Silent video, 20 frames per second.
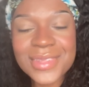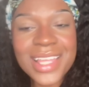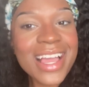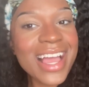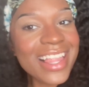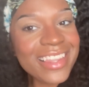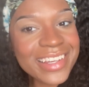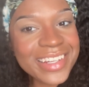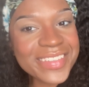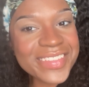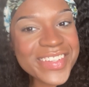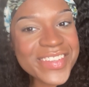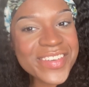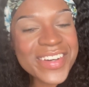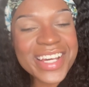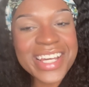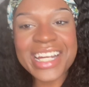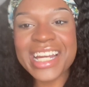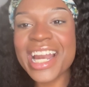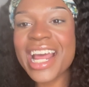Hello
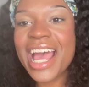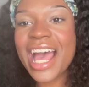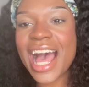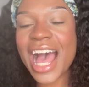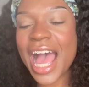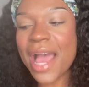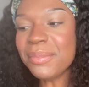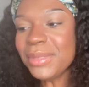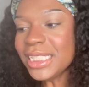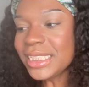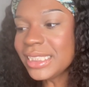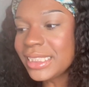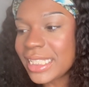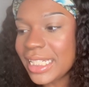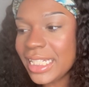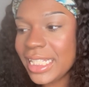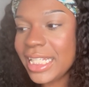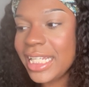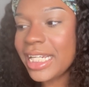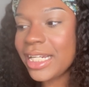everyone, I'm just
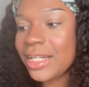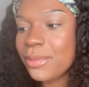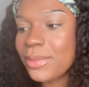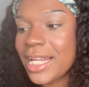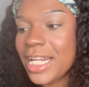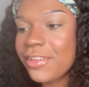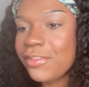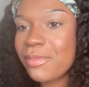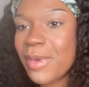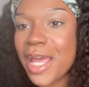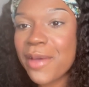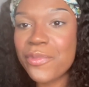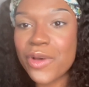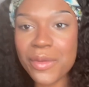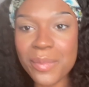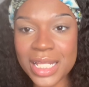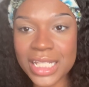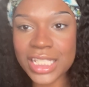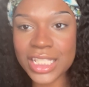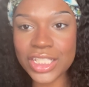sitting here waiting for my
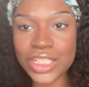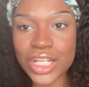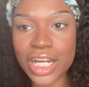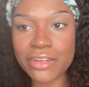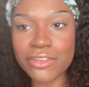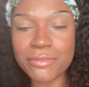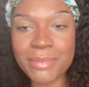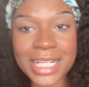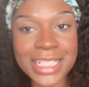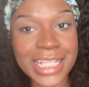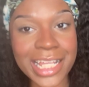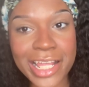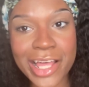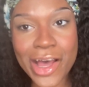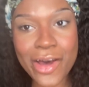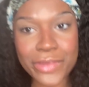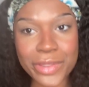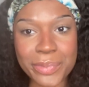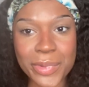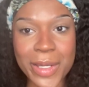appointment to start, for my
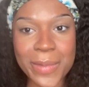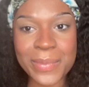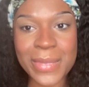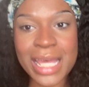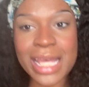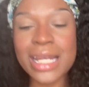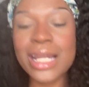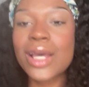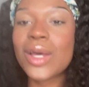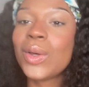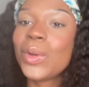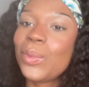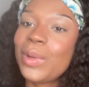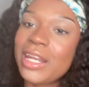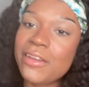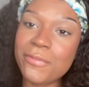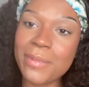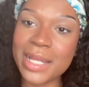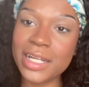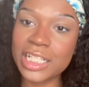telehealth appointment,
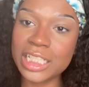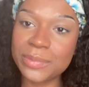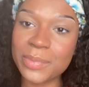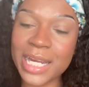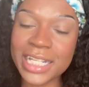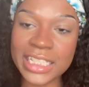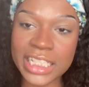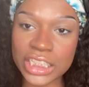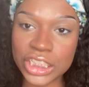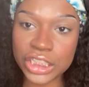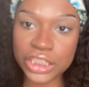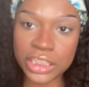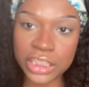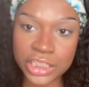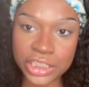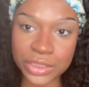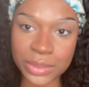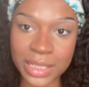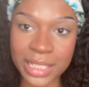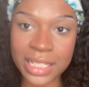waiting for my nurse practitioner to
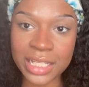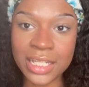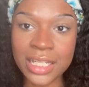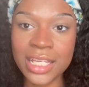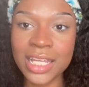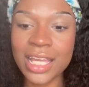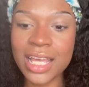join.